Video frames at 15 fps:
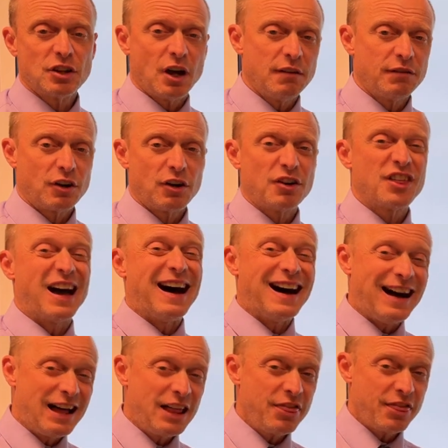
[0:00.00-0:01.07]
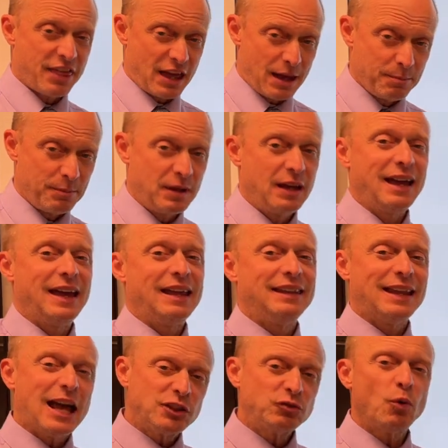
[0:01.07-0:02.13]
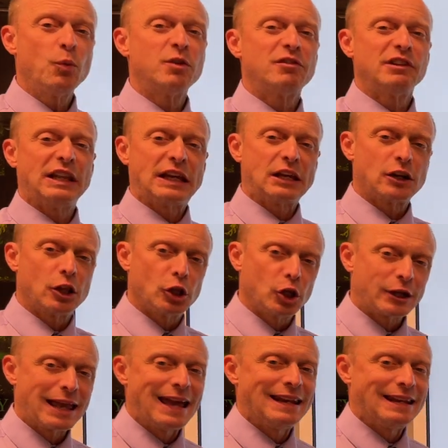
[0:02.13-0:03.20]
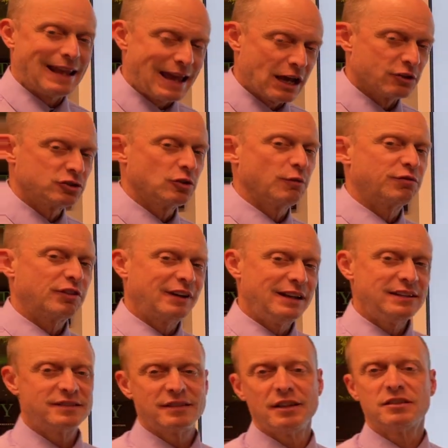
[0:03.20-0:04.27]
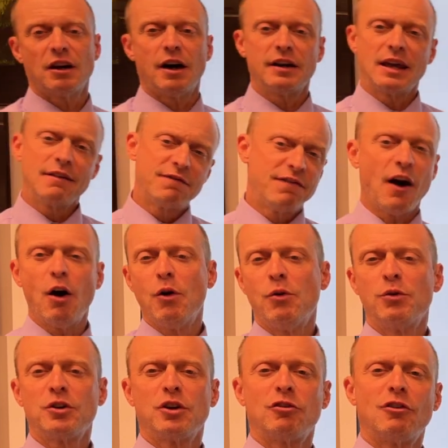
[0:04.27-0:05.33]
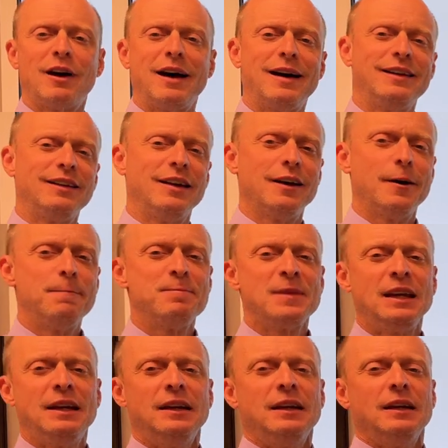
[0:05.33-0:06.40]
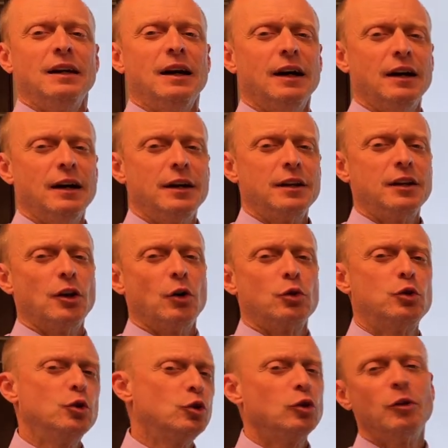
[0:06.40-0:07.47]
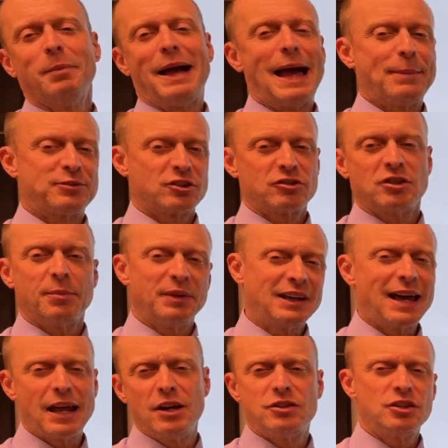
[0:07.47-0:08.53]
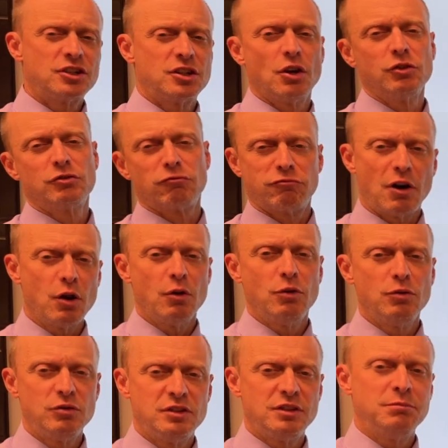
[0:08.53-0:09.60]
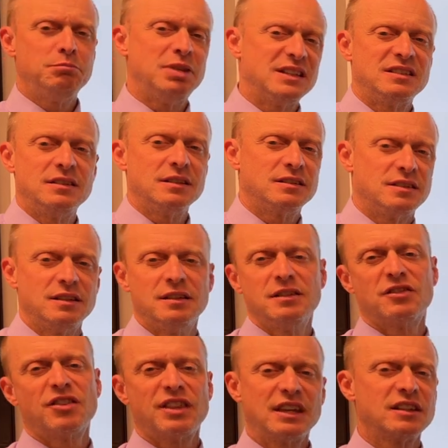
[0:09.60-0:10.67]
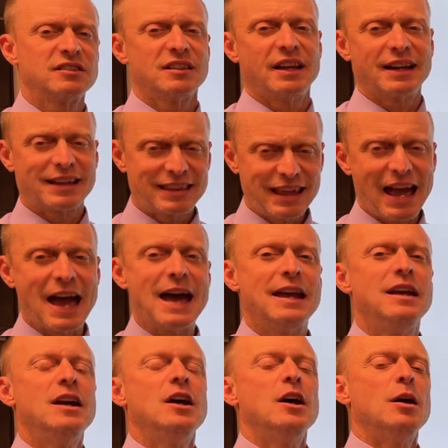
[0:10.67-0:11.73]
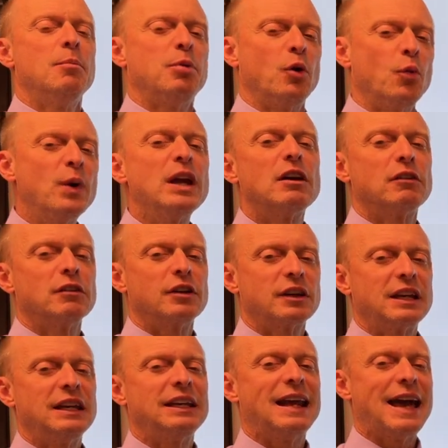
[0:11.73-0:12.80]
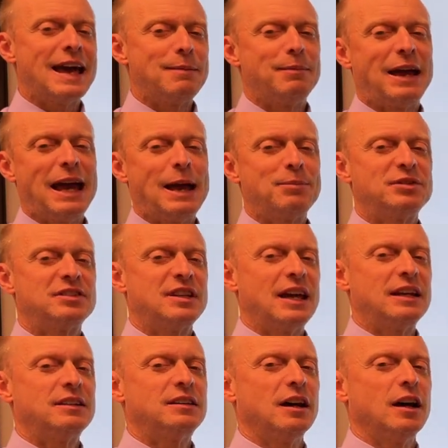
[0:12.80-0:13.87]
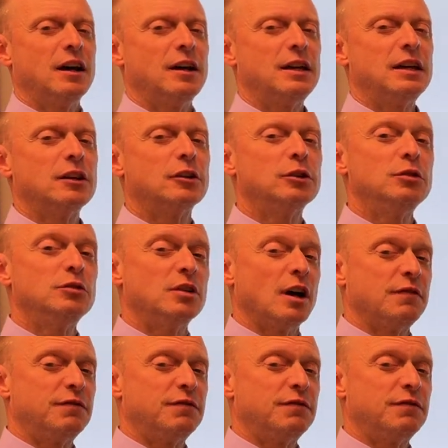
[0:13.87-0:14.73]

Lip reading: of Earth on them, and that's what we're really going to look at now. So for instance, on a phone or on a Google Maps or something, it kind of just shows roads and businesses, things like that. But we are looking at maps that include